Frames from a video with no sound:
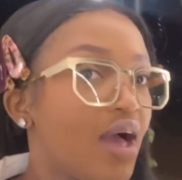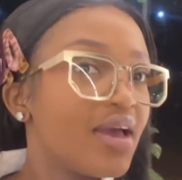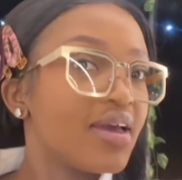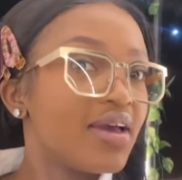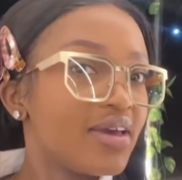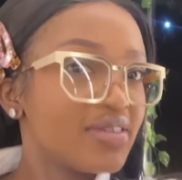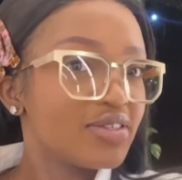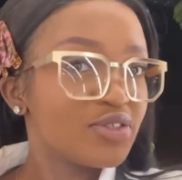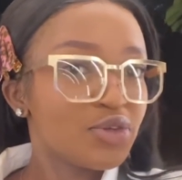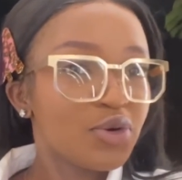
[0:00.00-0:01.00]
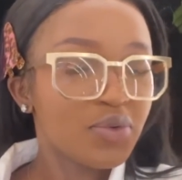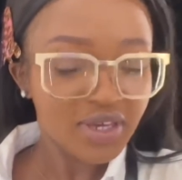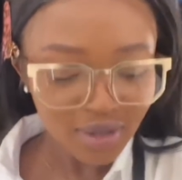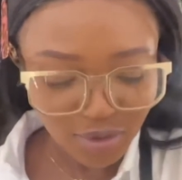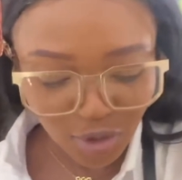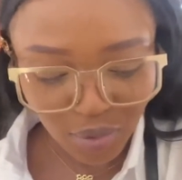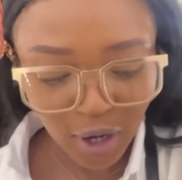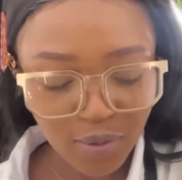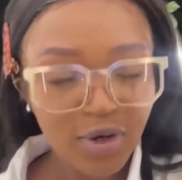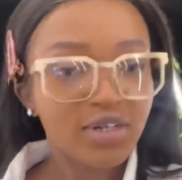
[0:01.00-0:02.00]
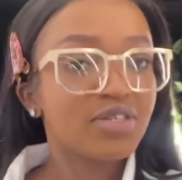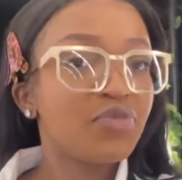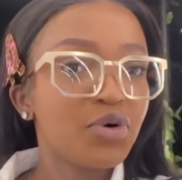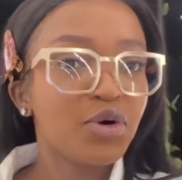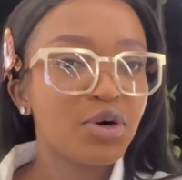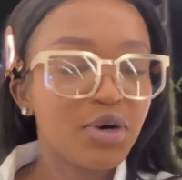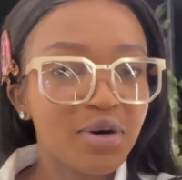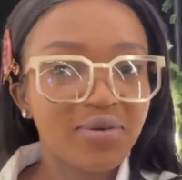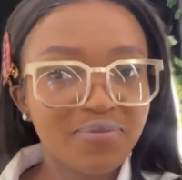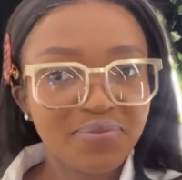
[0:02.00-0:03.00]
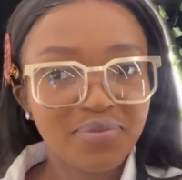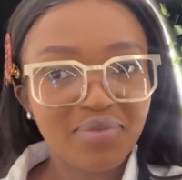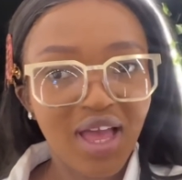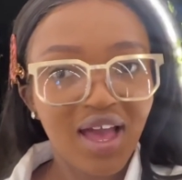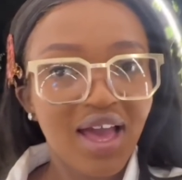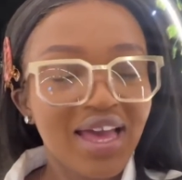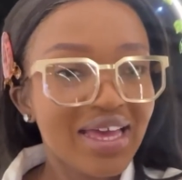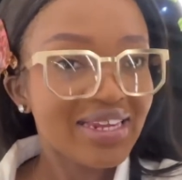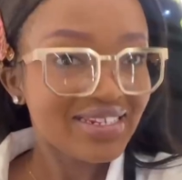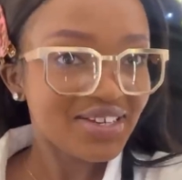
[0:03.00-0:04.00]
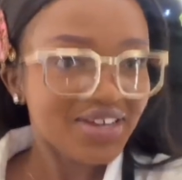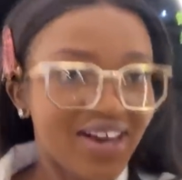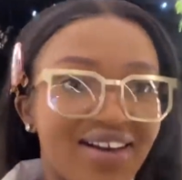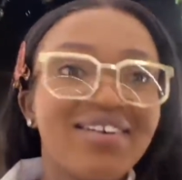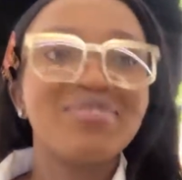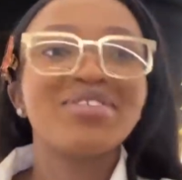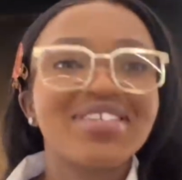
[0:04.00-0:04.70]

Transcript: Hi guys, so we came to Bao Box for dinner. I'm so